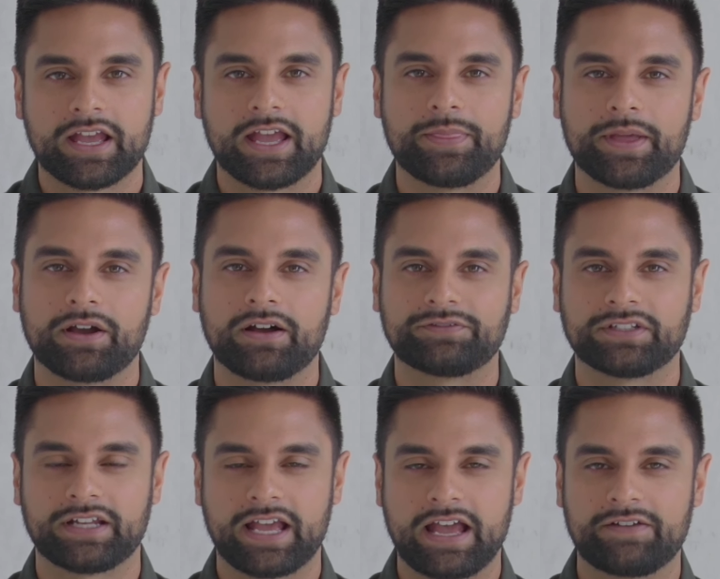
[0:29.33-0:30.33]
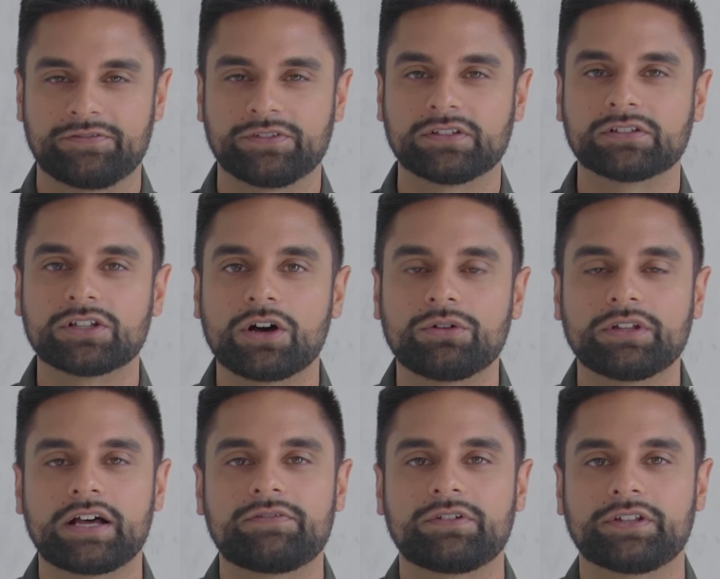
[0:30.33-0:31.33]
and they often have
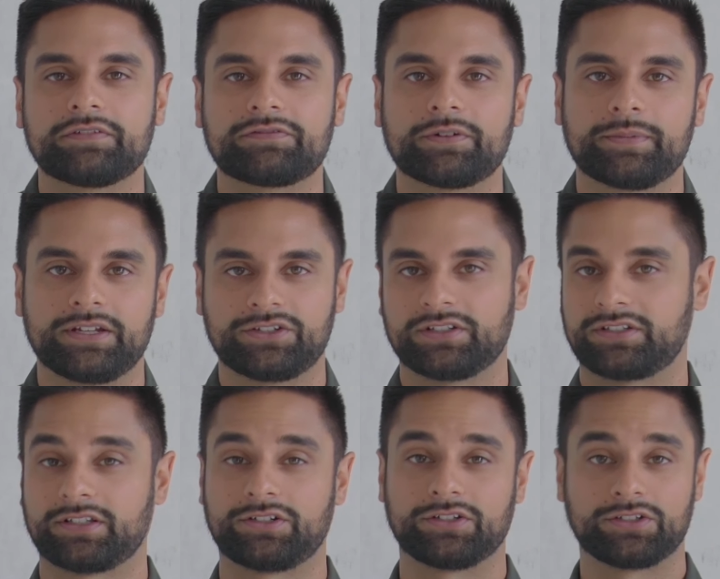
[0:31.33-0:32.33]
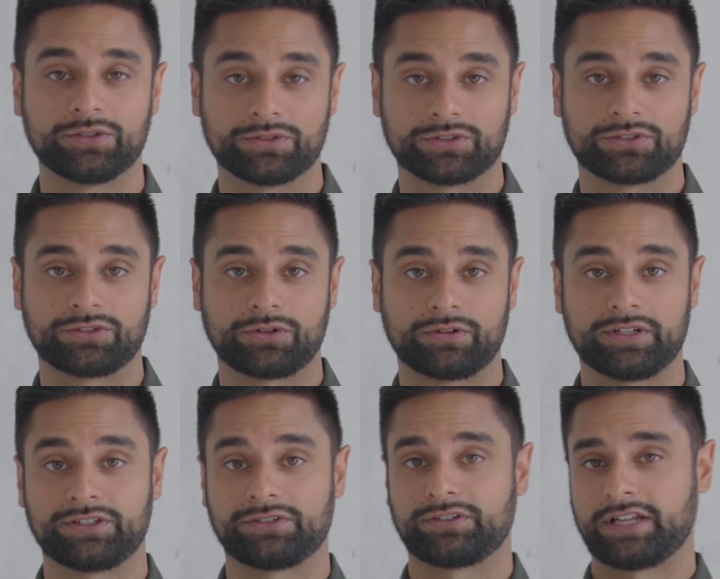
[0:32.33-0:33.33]
low-level information such as user
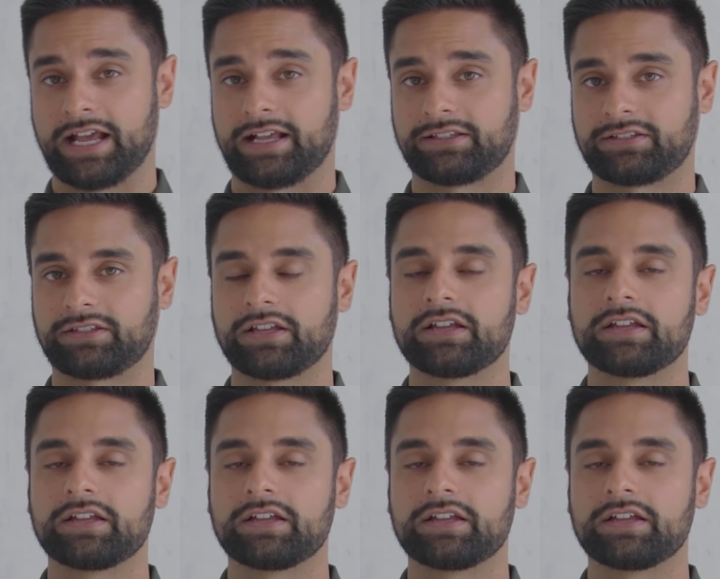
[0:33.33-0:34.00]
stories or tasks.